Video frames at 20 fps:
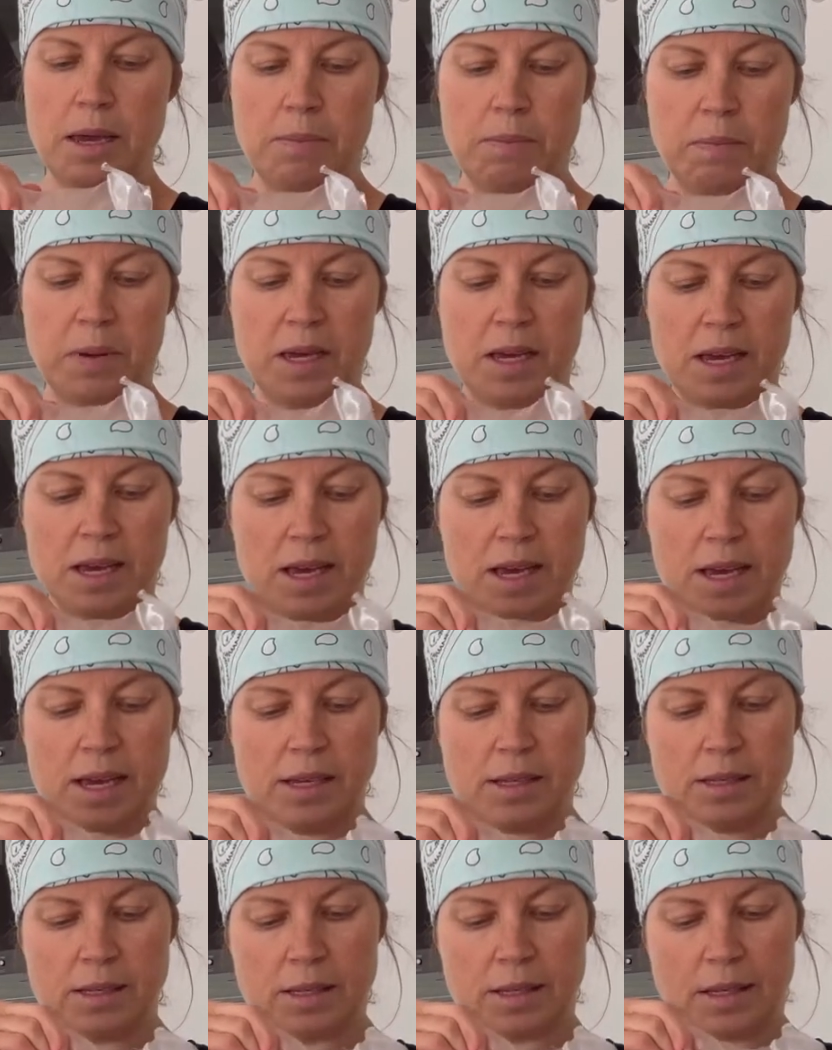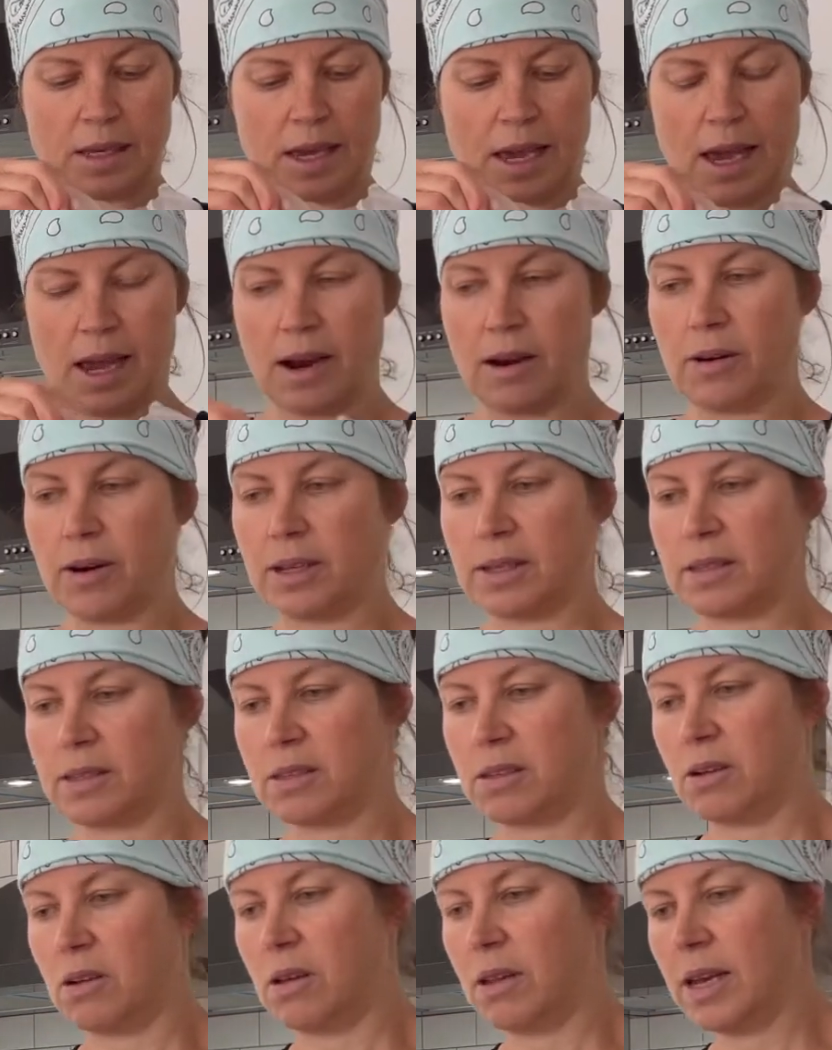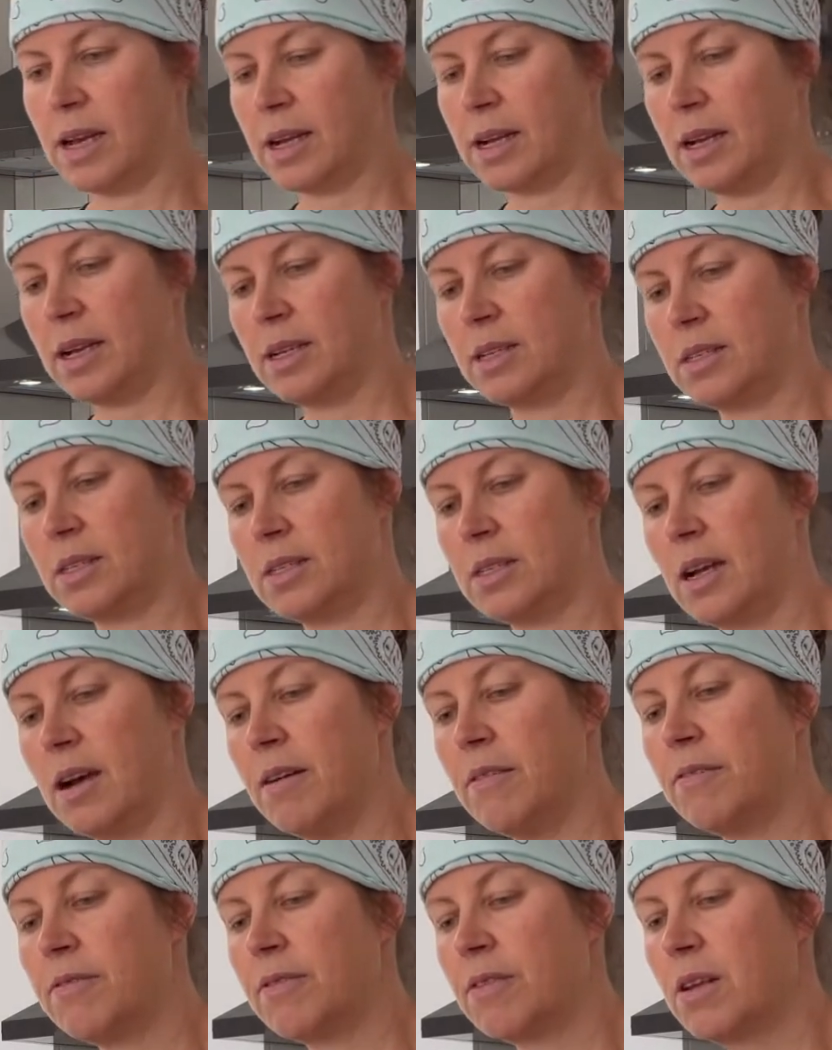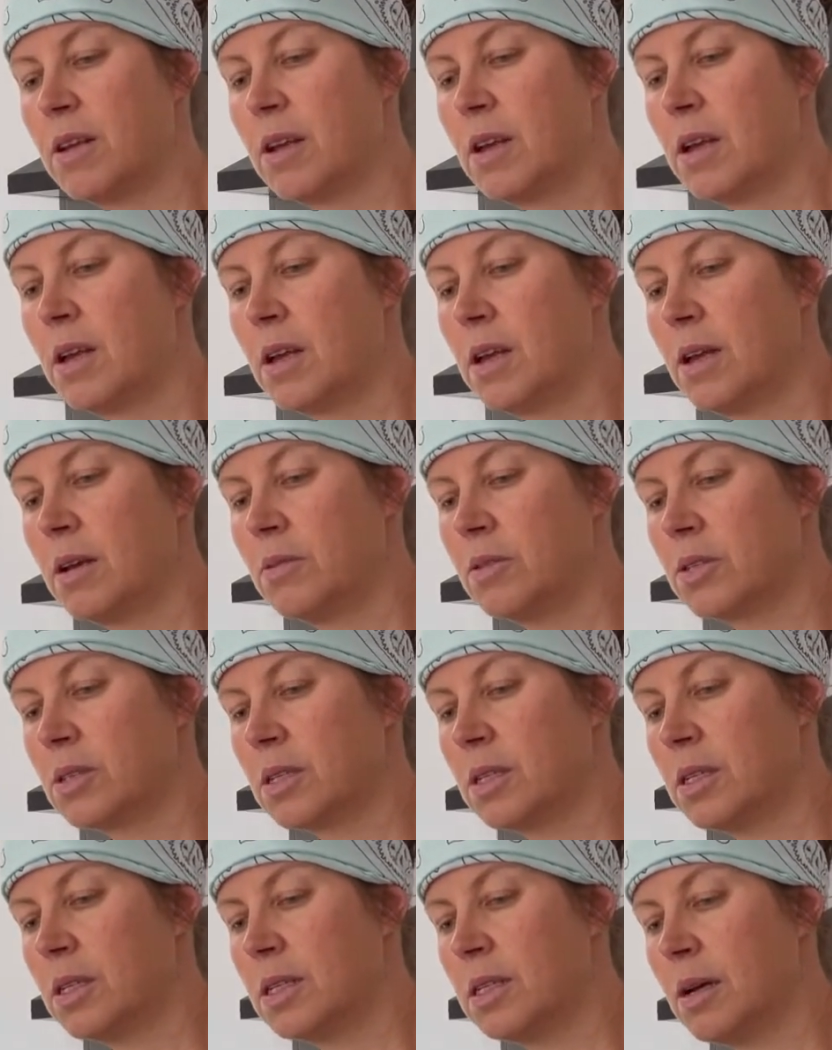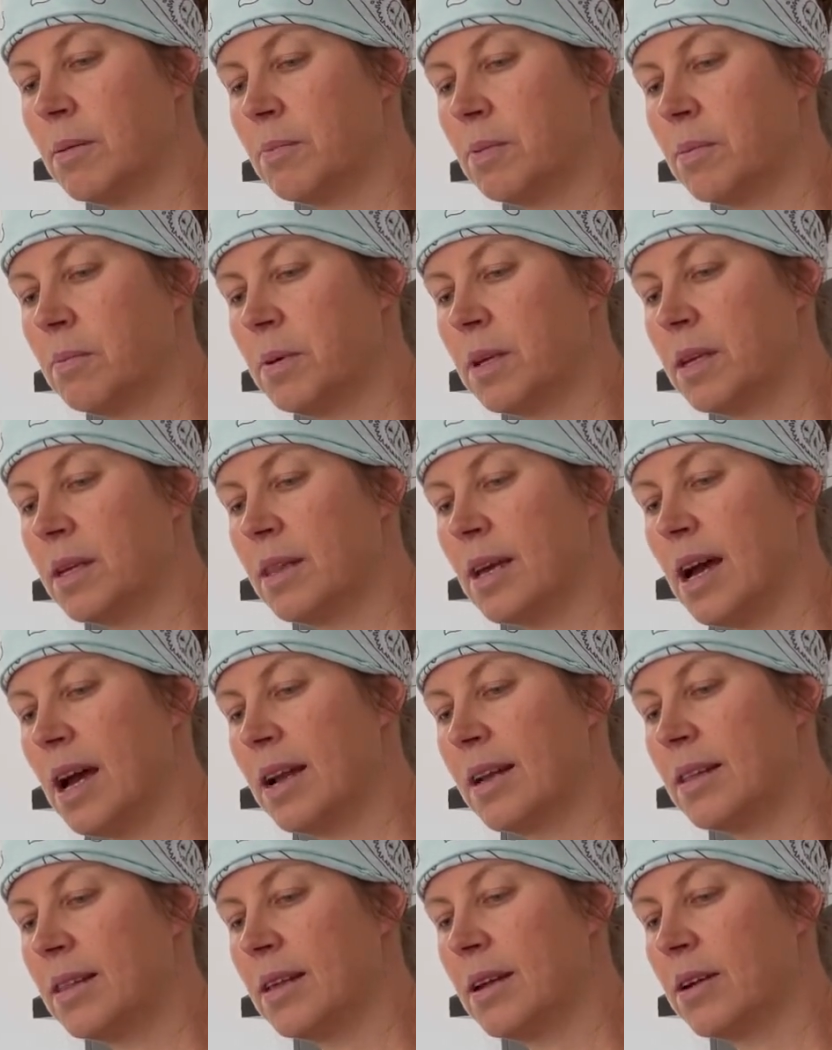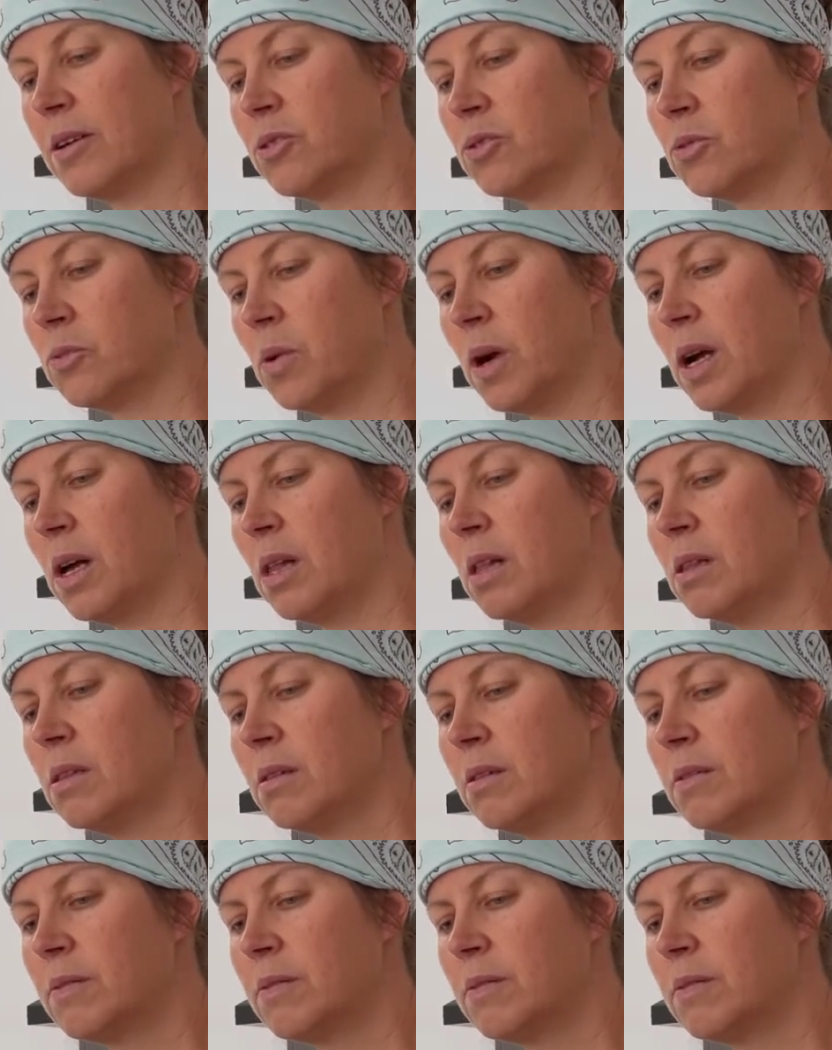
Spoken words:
peas, carrots, all that kind of stuff. Just gonna dump a bit of that in there as well.